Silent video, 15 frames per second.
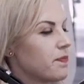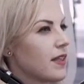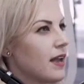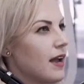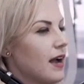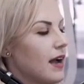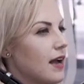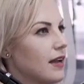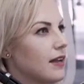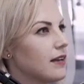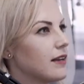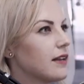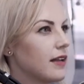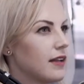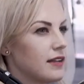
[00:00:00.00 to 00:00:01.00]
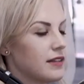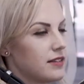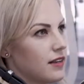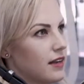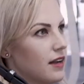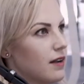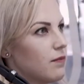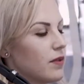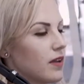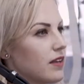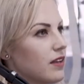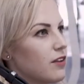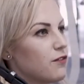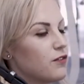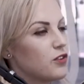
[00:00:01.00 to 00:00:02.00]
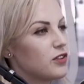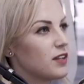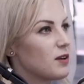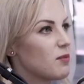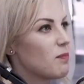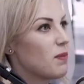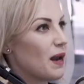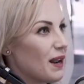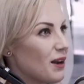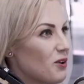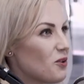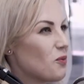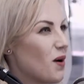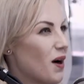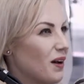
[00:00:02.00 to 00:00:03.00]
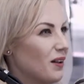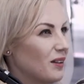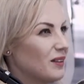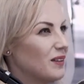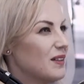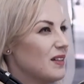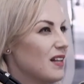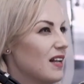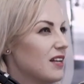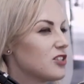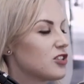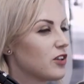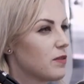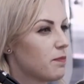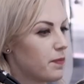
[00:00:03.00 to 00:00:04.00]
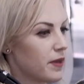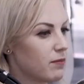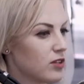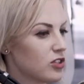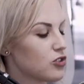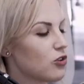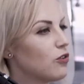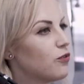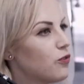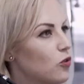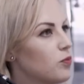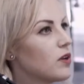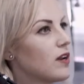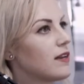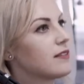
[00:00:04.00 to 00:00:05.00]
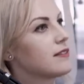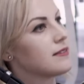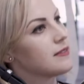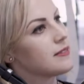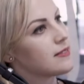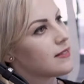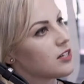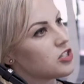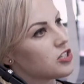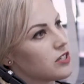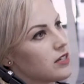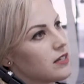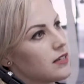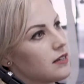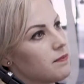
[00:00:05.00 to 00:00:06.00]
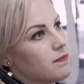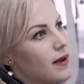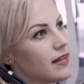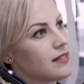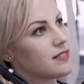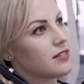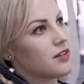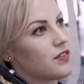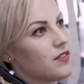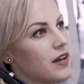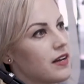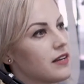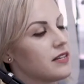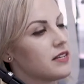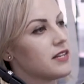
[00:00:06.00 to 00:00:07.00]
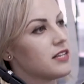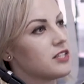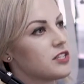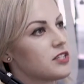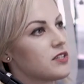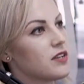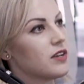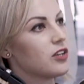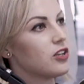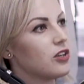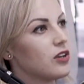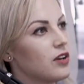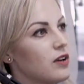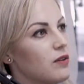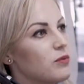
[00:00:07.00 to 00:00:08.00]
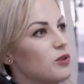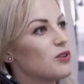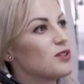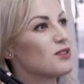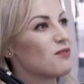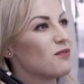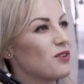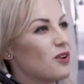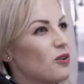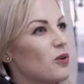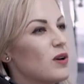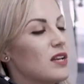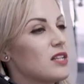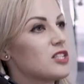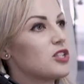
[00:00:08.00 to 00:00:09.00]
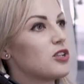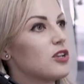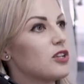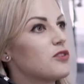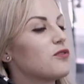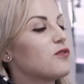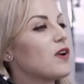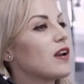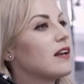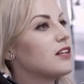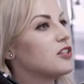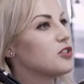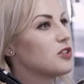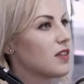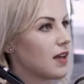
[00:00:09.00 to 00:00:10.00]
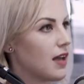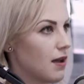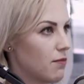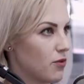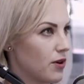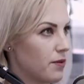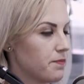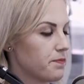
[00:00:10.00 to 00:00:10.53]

And if you didn't blend well. So the pigments are formulated in such a matter that it is it's friendly to the camera.